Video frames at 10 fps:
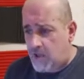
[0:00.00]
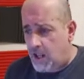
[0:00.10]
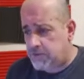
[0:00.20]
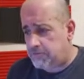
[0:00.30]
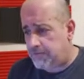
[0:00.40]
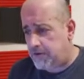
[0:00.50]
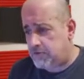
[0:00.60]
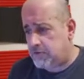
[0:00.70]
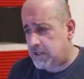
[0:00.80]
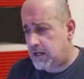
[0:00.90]
Had a
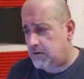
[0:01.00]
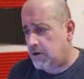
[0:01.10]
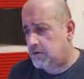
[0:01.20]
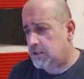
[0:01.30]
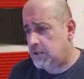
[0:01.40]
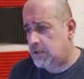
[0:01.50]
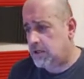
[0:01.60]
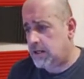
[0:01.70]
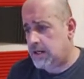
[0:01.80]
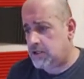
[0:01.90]
refusal there on
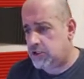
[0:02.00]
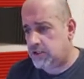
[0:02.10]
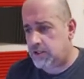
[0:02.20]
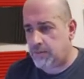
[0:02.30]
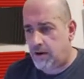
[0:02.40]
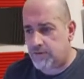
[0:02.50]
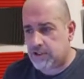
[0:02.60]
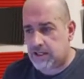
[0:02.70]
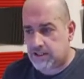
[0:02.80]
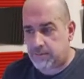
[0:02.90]
an engine thing, but
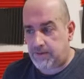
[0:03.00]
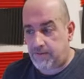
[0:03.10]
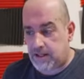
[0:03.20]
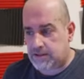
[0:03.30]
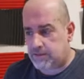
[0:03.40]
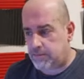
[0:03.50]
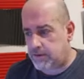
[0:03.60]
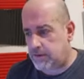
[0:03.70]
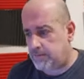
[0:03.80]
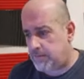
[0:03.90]
obviously that's been fixed to
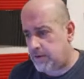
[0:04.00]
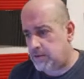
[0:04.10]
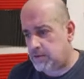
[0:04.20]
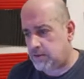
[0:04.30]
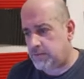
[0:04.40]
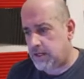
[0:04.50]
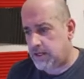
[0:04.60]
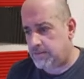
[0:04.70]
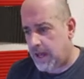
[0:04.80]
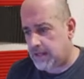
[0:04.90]

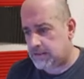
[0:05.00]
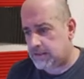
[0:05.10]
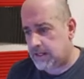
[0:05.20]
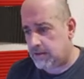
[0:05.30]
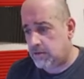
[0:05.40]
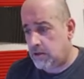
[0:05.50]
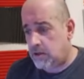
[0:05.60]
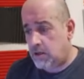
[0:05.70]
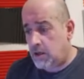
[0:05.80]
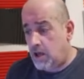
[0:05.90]
be pass now.
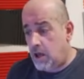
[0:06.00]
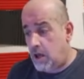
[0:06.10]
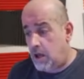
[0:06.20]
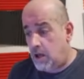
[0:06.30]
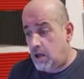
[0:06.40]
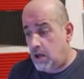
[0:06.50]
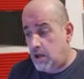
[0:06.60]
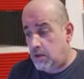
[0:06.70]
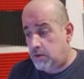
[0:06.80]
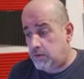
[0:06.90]

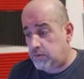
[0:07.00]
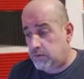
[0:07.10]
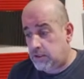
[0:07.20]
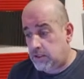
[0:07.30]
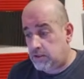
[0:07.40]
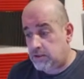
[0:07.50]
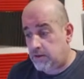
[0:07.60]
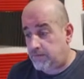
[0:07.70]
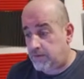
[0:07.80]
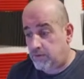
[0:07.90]
Near
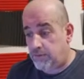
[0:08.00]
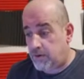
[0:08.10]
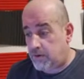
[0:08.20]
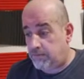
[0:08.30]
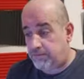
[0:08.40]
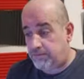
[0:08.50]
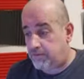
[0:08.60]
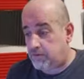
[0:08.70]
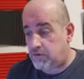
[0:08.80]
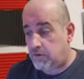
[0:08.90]
side fuel pipe,
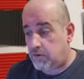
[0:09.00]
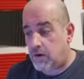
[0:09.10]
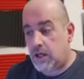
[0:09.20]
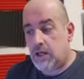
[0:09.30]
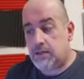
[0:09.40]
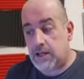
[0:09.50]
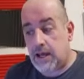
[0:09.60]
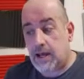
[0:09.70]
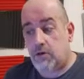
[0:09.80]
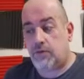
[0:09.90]
front oil.
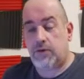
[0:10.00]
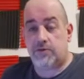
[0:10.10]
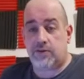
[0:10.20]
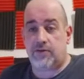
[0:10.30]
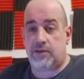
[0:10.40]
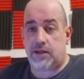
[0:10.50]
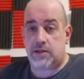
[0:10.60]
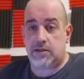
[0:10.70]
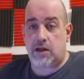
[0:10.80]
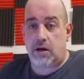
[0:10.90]
Now, those other
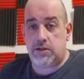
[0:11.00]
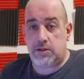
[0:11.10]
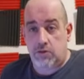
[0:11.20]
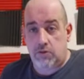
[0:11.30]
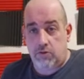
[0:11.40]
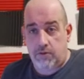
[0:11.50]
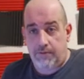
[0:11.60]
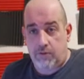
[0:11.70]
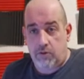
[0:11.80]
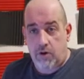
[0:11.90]
things I do look
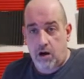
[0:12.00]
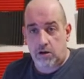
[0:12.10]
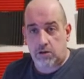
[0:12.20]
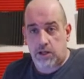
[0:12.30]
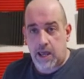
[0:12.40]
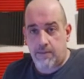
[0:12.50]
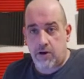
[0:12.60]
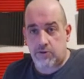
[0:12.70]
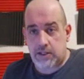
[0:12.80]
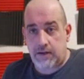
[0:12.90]
for on
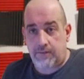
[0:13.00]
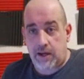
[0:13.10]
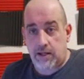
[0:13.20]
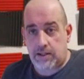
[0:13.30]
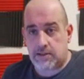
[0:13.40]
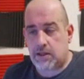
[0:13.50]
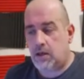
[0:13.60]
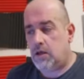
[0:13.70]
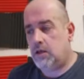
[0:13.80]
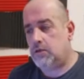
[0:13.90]
MOT failures.
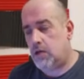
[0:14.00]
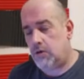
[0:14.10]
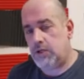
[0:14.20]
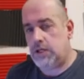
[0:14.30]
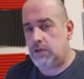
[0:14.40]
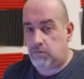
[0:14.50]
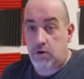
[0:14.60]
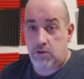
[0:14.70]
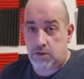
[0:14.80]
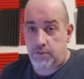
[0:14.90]
Not only
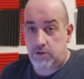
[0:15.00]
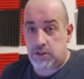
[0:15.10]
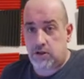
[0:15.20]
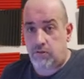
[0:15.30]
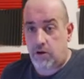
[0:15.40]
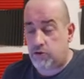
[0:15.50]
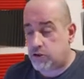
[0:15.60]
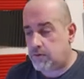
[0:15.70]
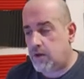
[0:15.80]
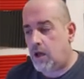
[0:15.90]
underbody
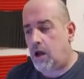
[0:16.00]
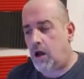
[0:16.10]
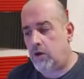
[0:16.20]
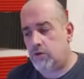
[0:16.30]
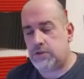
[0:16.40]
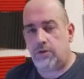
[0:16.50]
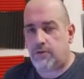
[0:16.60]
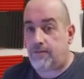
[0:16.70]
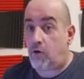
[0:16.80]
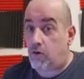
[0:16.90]
corrosion, I also
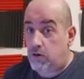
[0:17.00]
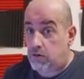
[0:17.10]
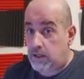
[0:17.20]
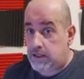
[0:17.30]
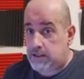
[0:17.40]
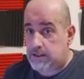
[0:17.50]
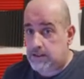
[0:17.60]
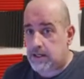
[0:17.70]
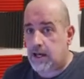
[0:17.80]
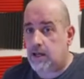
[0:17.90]
look for oil
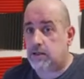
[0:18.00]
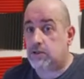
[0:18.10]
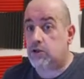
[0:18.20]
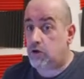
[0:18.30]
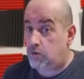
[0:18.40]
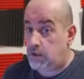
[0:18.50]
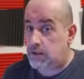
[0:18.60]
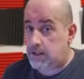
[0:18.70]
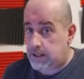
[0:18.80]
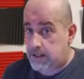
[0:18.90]
leaks and
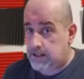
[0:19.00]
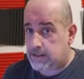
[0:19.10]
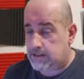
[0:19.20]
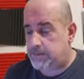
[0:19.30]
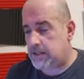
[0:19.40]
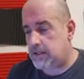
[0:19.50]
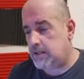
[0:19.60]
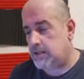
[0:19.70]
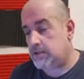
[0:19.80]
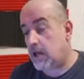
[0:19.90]
coolant leaks,
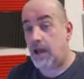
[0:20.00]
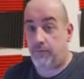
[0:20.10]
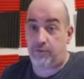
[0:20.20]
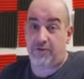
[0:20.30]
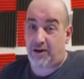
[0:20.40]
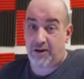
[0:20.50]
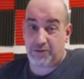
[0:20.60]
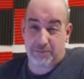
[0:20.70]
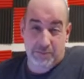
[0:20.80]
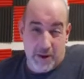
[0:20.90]
because I have brought
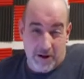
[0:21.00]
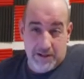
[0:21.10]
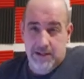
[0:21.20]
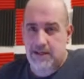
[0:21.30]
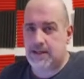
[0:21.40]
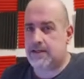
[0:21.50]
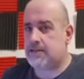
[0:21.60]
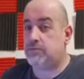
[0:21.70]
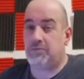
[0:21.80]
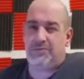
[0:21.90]
cars with minor
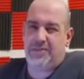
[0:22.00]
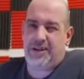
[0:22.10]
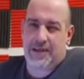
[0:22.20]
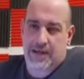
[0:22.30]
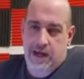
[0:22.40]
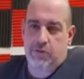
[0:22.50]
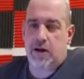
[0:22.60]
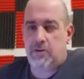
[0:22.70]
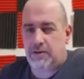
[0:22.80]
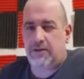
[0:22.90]
leaks. You can get
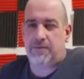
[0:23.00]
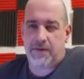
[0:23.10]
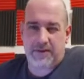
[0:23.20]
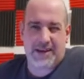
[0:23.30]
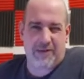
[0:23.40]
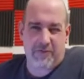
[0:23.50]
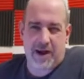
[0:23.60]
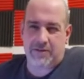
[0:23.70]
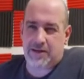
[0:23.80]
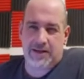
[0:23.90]
away with it, get
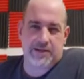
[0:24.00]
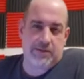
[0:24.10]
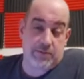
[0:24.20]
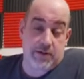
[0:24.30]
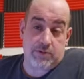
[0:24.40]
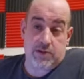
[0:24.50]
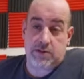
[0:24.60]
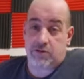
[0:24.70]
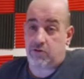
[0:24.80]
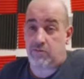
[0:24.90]
round it, sometimes
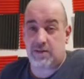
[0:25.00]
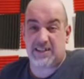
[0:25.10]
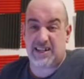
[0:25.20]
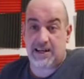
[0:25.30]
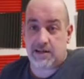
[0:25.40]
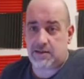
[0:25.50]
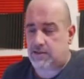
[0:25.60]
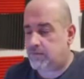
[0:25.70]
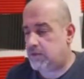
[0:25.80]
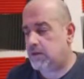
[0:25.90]
just a seal or
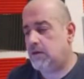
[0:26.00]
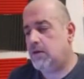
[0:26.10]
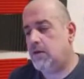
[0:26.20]
something.